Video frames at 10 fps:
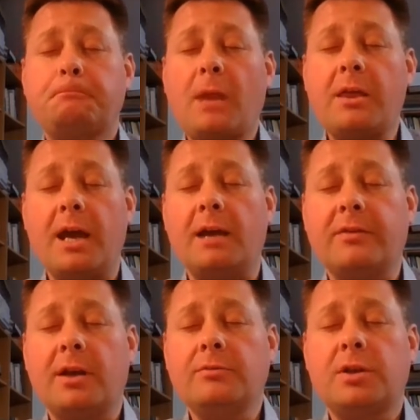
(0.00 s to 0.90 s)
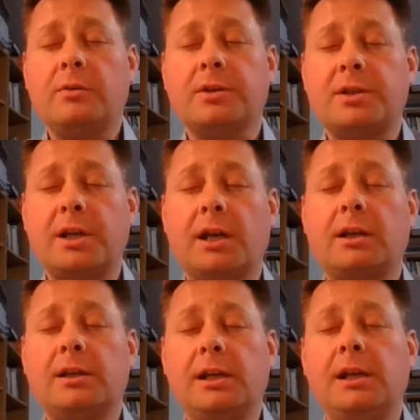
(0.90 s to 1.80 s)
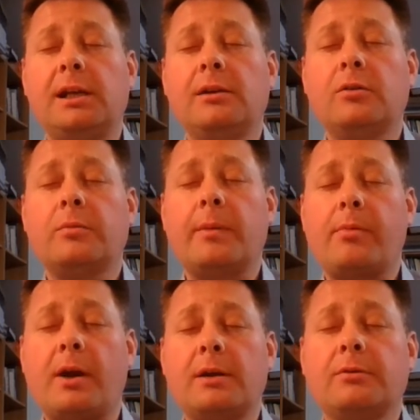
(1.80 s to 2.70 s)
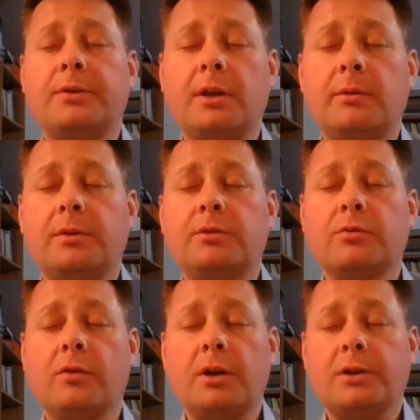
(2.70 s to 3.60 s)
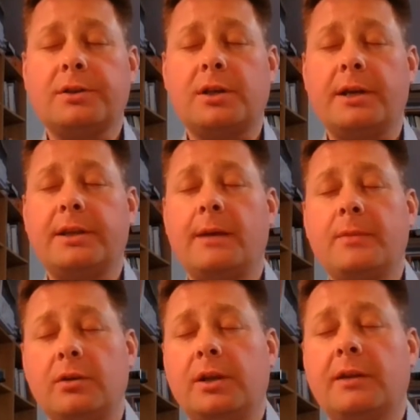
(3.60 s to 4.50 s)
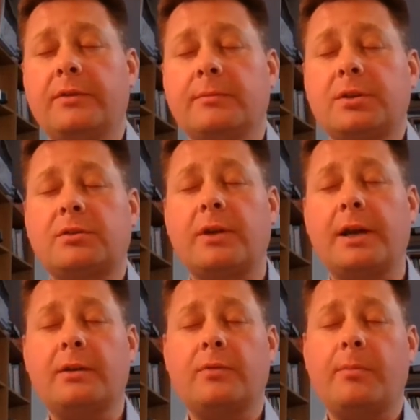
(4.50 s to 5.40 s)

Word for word: there for those who are sick and needy. Lord, we pray, Lord, that you would draw alongside them, that you'd give them strength.